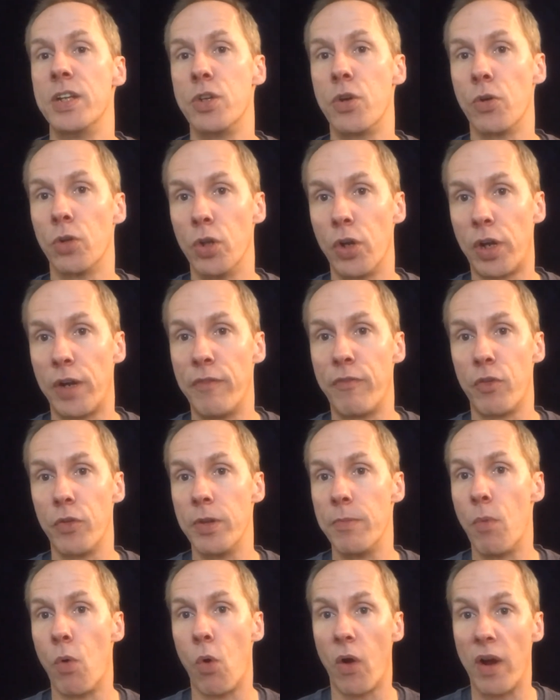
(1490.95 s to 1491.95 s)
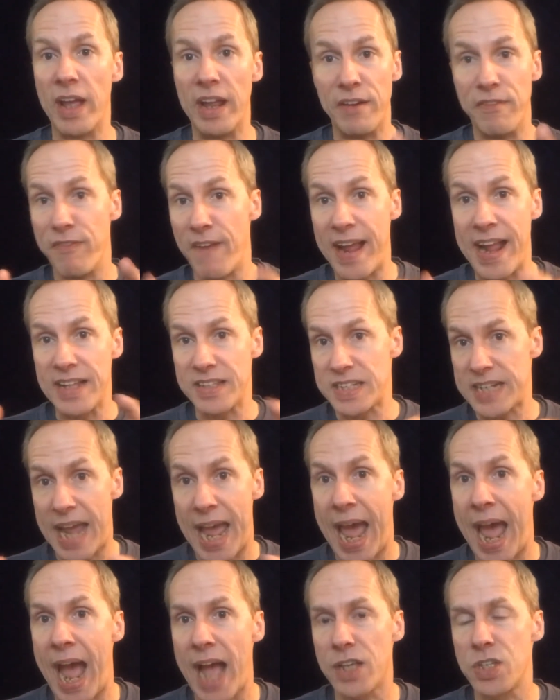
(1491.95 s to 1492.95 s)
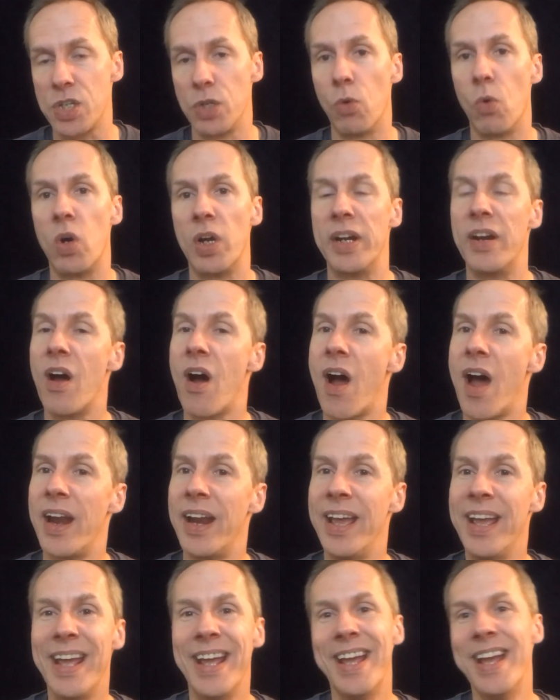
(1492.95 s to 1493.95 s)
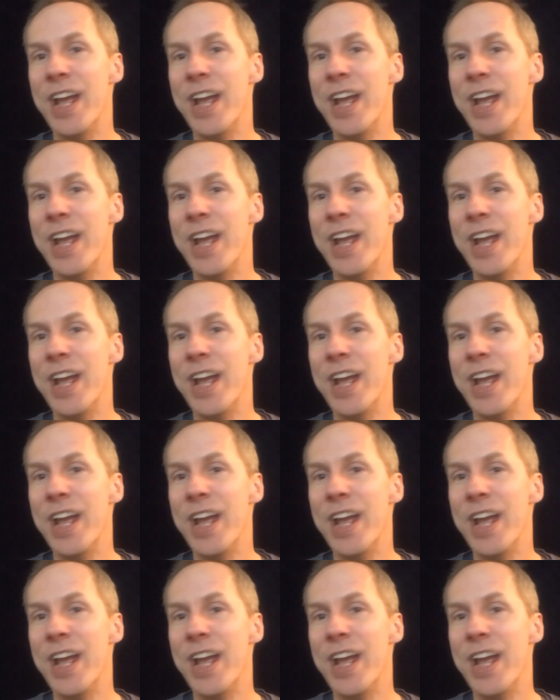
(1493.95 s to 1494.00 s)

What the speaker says: and you're looking for the more advanced hacks and whatnot,